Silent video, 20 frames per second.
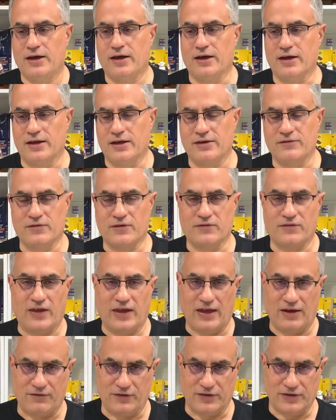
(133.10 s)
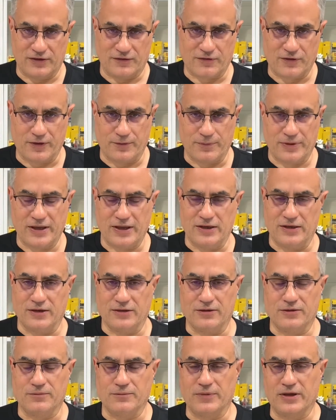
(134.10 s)
even if they have a different opinion
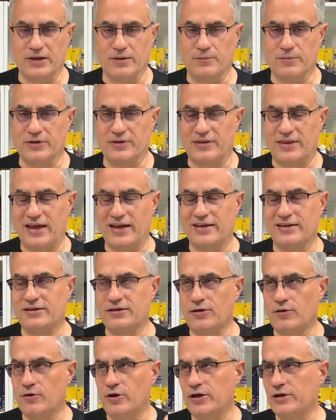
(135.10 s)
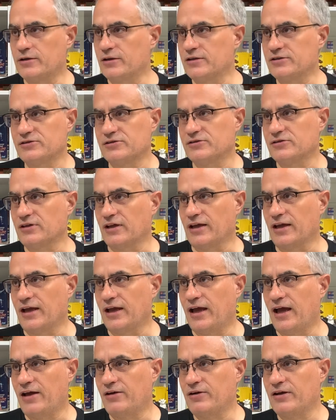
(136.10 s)
than me. But that, you know what, it's just like,
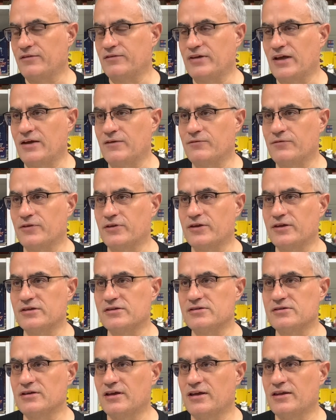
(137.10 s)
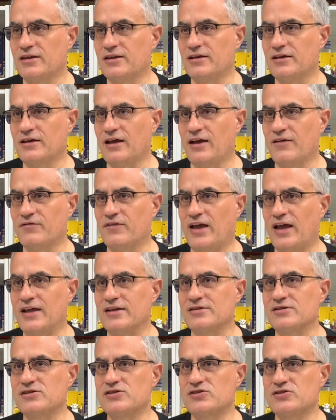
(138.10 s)
I don't have time for this. And then I've
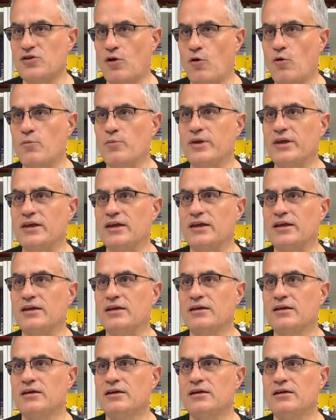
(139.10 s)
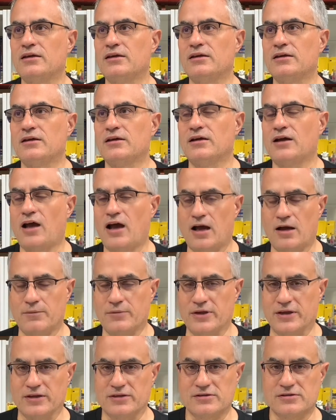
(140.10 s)
gotten so many
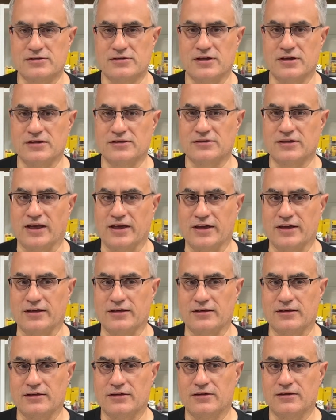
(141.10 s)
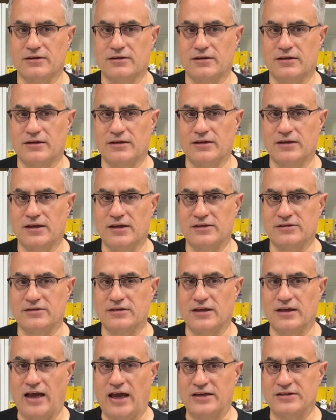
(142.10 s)
comments. It's like, it's
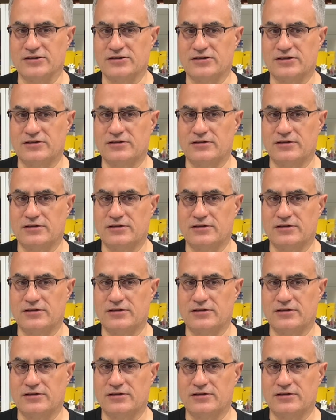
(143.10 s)
just